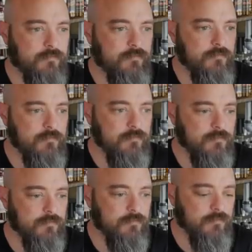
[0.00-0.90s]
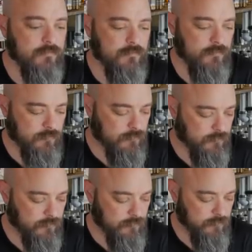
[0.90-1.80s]

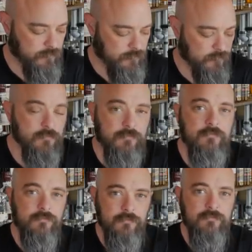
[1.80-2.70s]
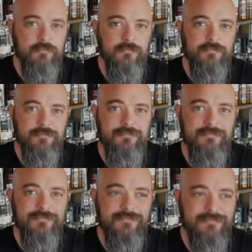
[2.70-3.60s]

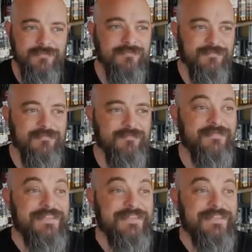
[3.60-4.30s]
(silent)